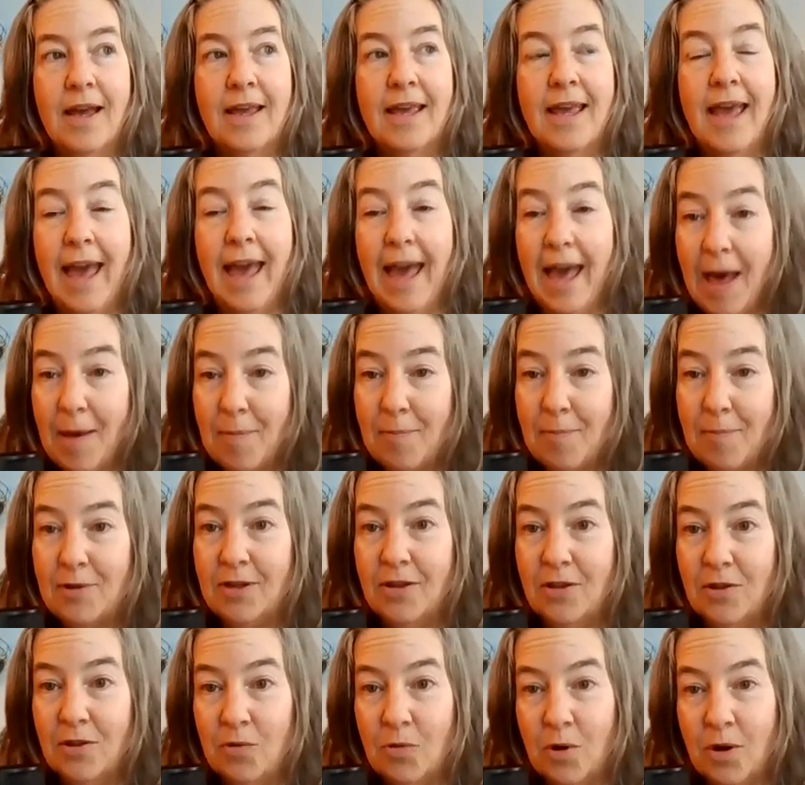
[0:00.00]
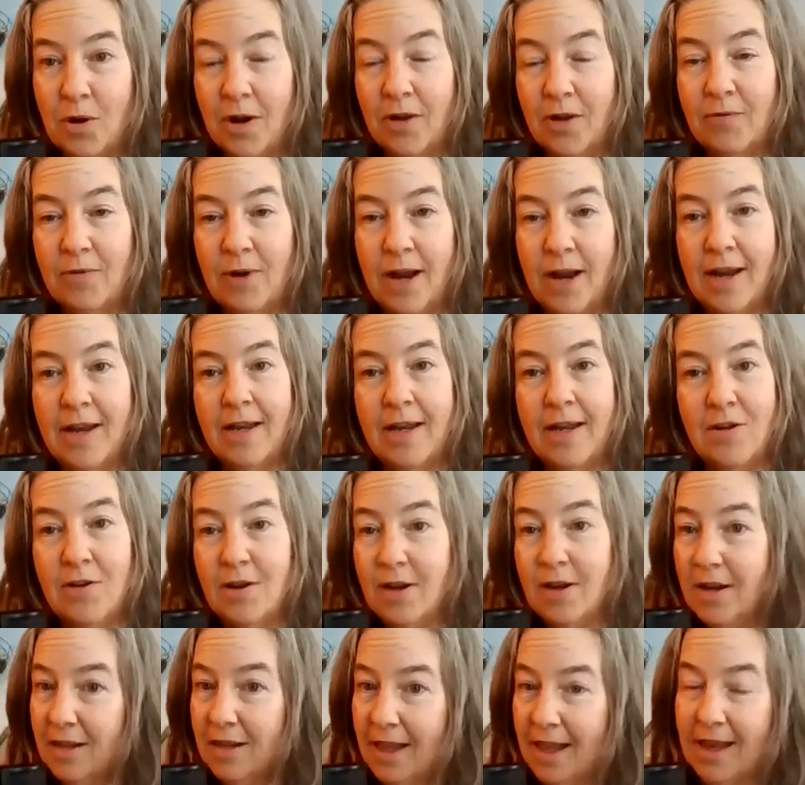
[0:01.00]
kept in the world, right? You
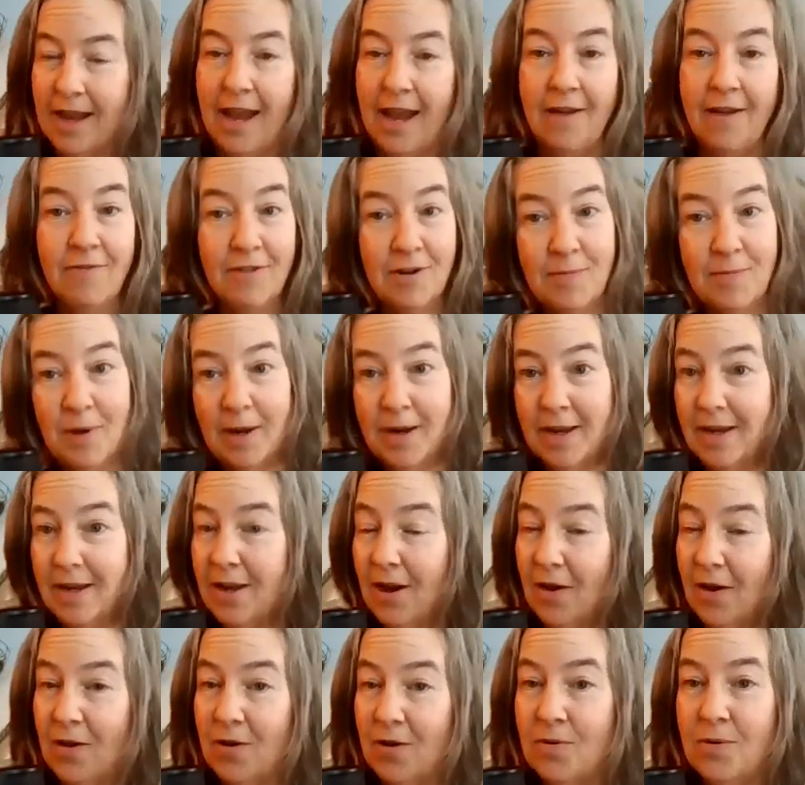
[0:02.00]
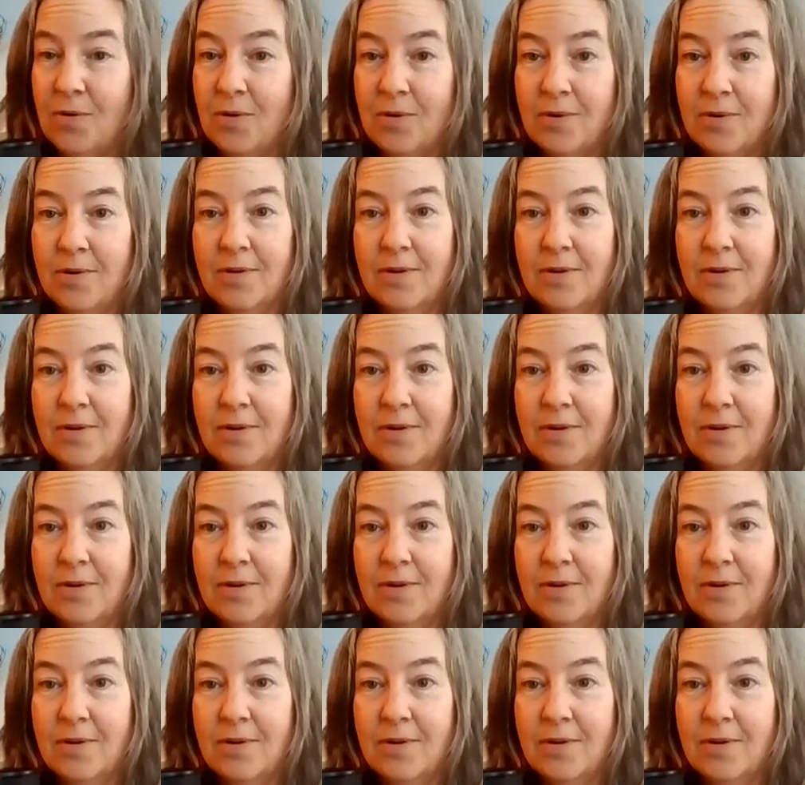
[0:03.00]
didn't let everybody go.